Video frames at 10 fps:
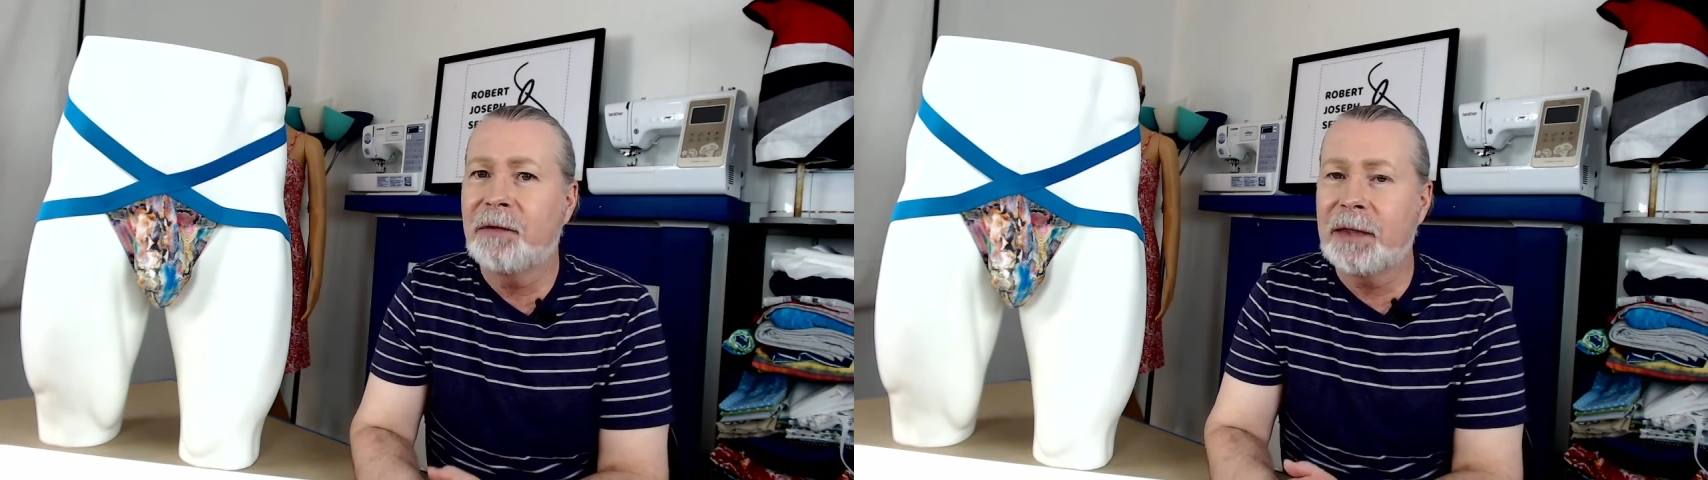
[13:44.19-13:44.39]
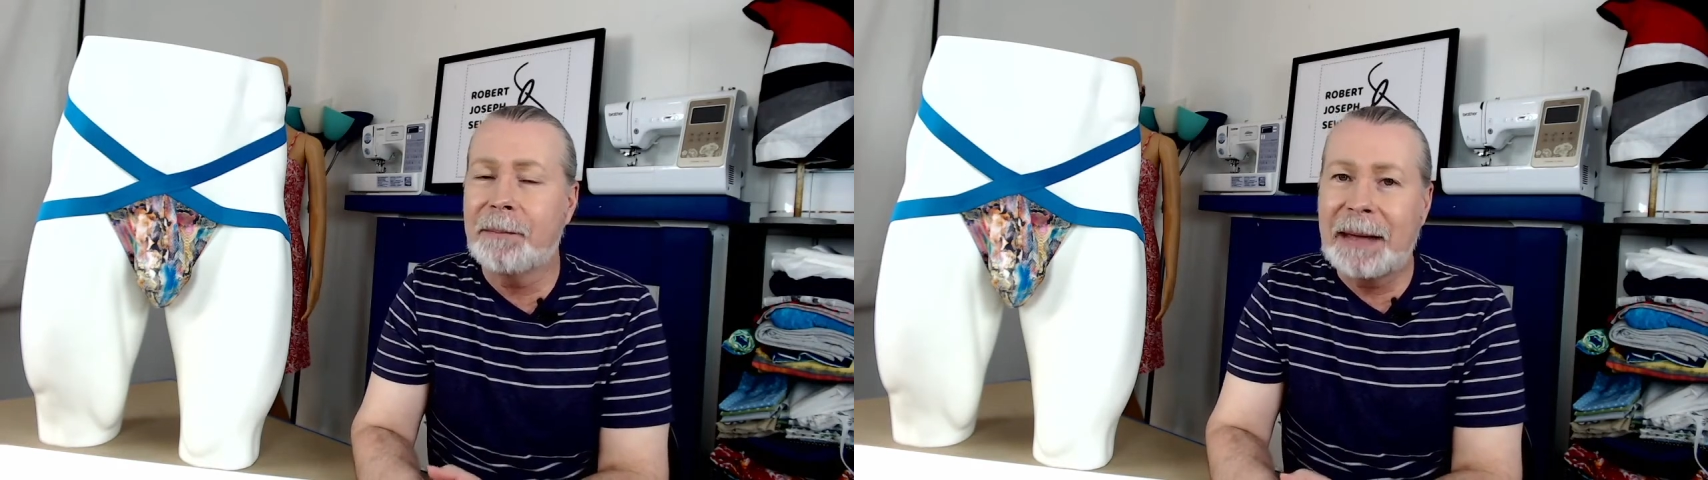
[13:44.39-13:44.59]

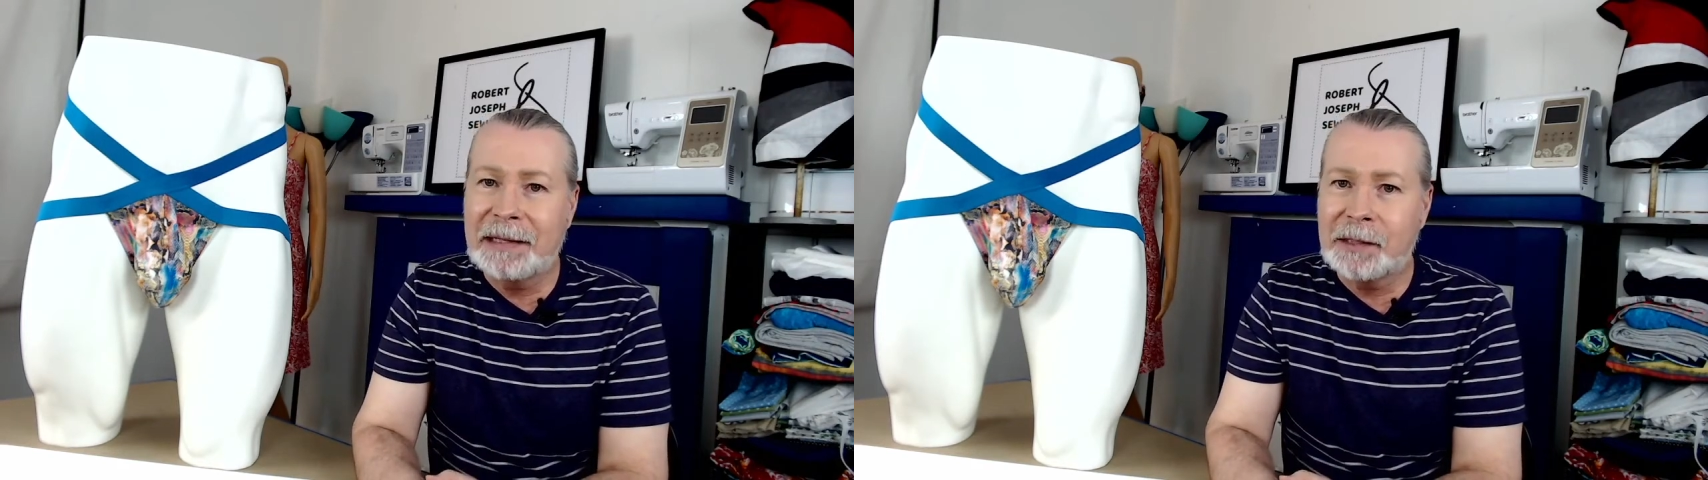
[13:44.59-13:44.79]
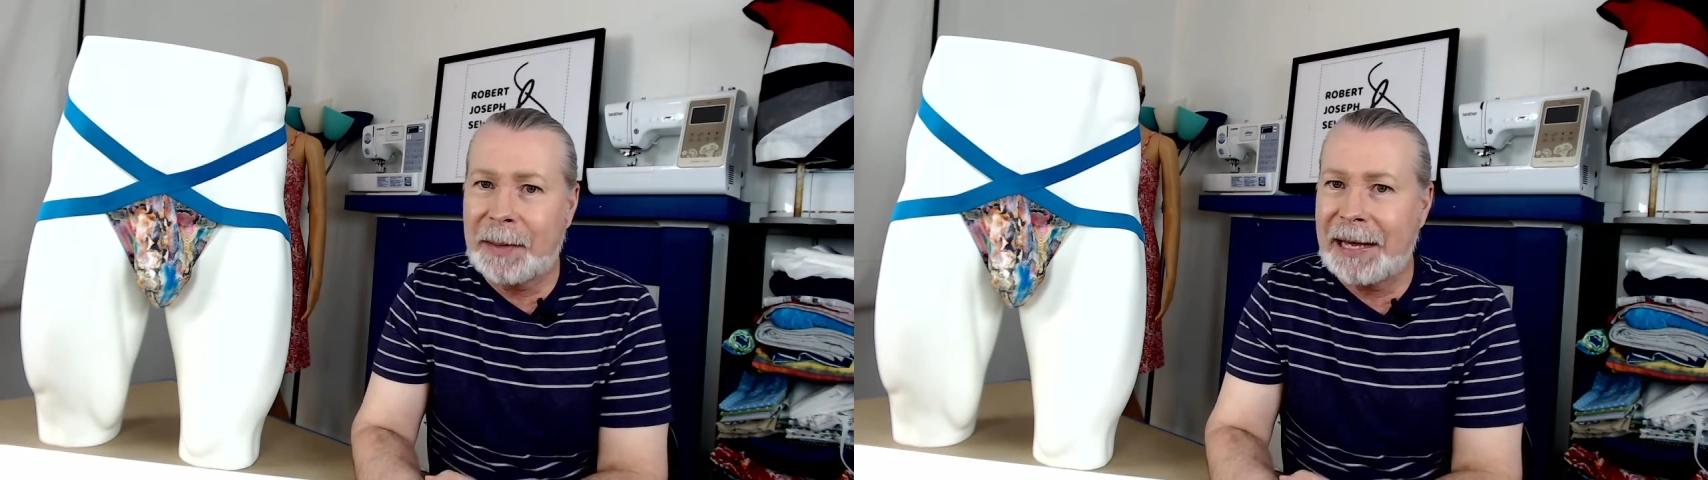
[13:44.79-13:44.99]
for the
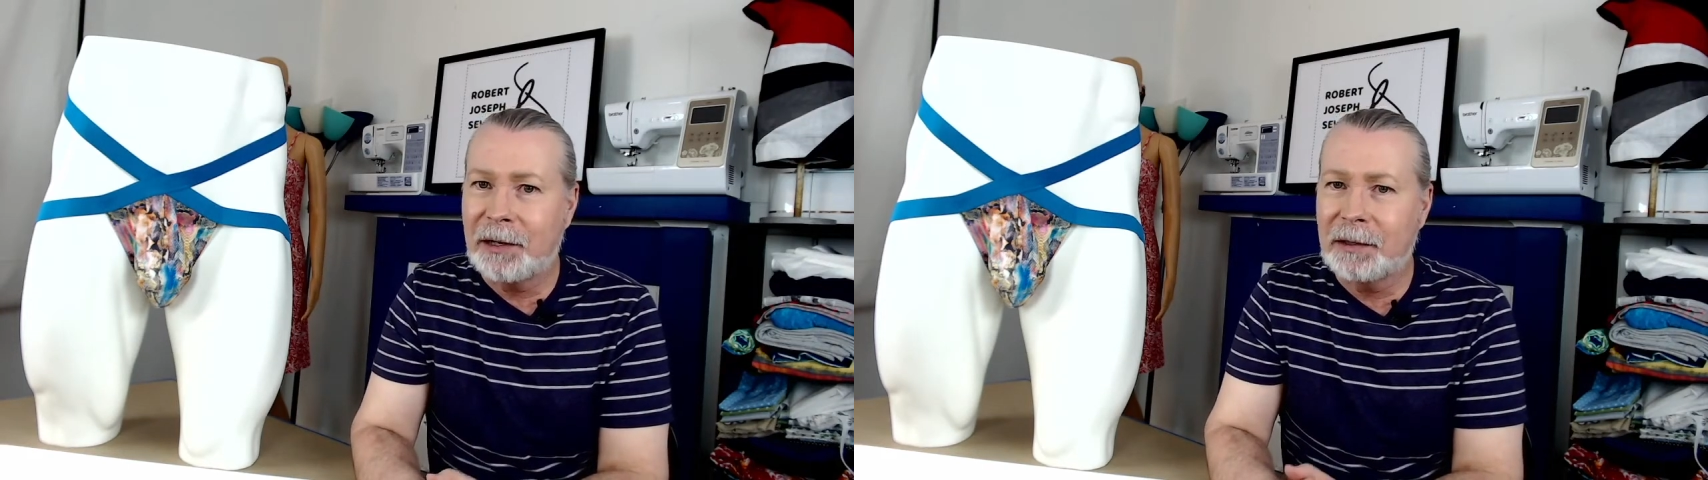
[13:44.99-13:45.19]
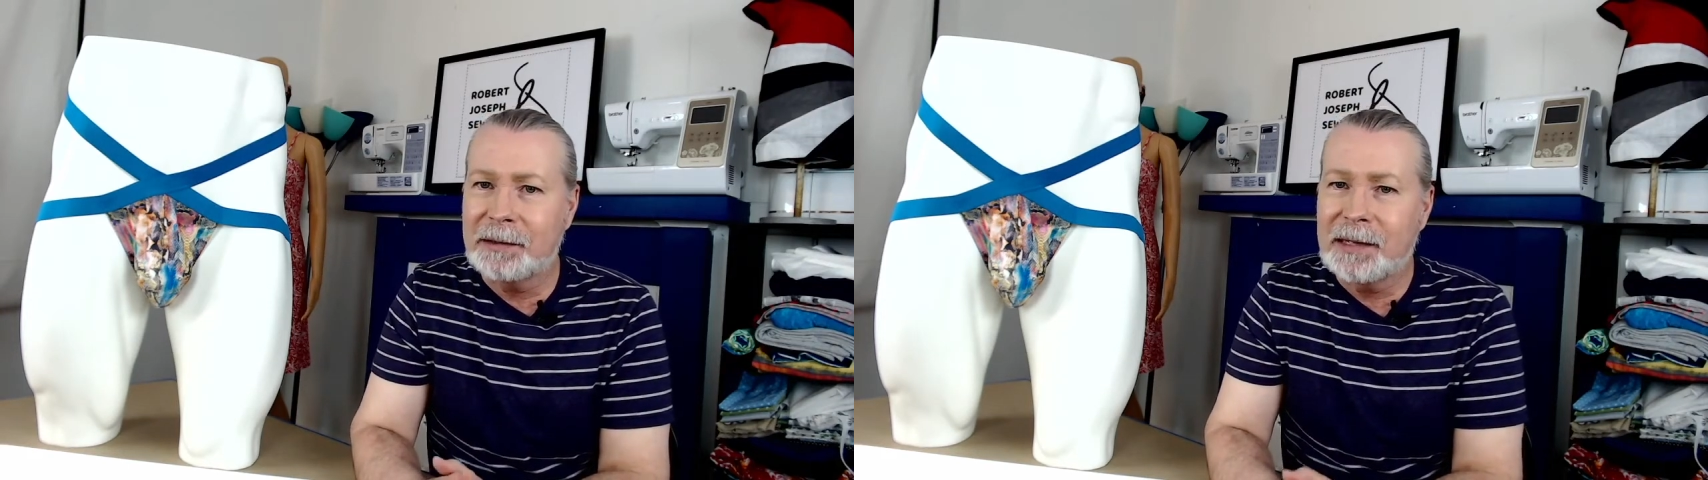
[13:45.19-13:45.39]
men's patterns.